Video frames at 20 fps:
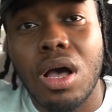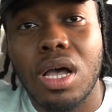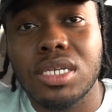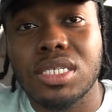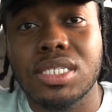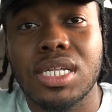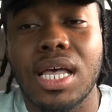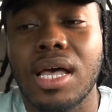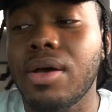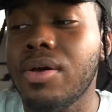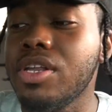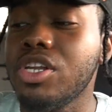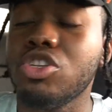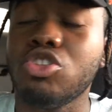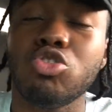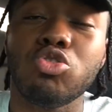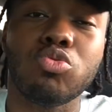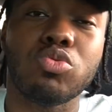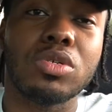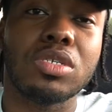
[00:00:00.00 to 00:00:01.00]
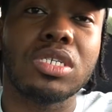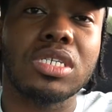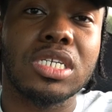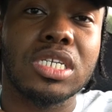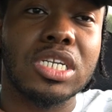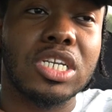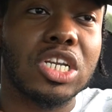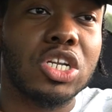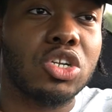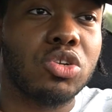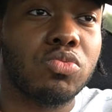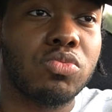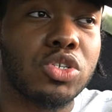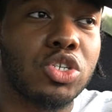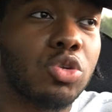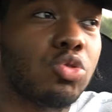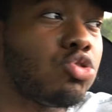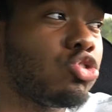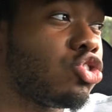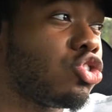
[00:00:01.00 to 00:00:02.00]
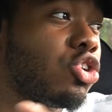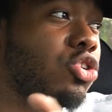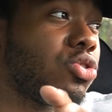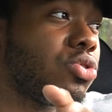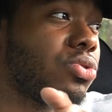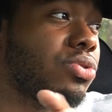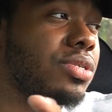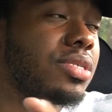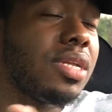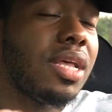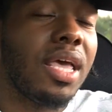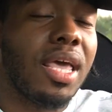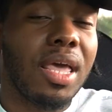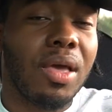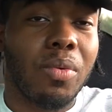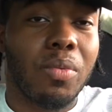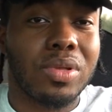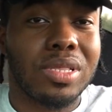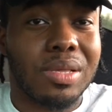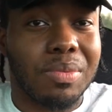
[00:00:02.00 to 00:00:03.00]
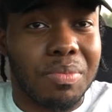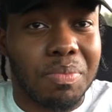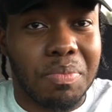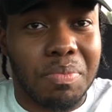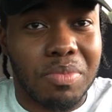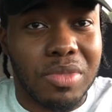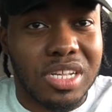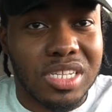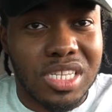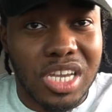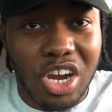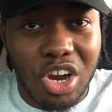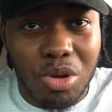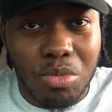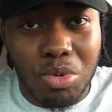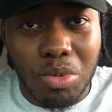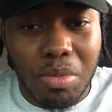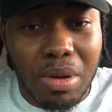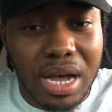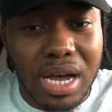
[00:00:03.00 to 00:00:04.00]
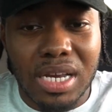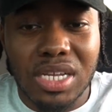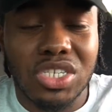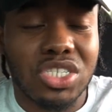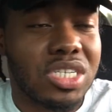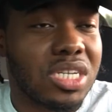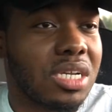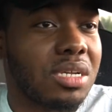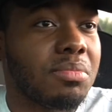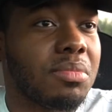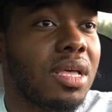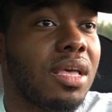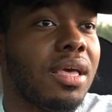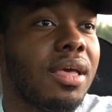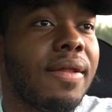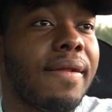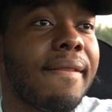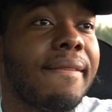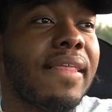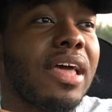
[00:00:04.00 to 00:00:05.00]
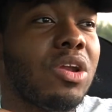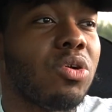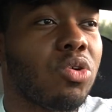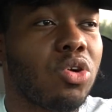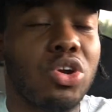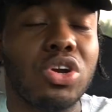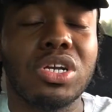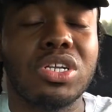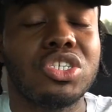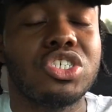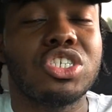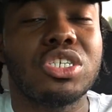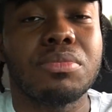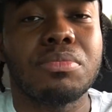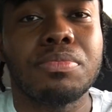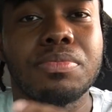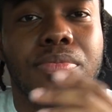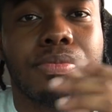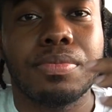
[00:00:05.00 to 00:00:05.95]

now, and the dude with no shirt on, with the terrible body shape, that don't go to the gym,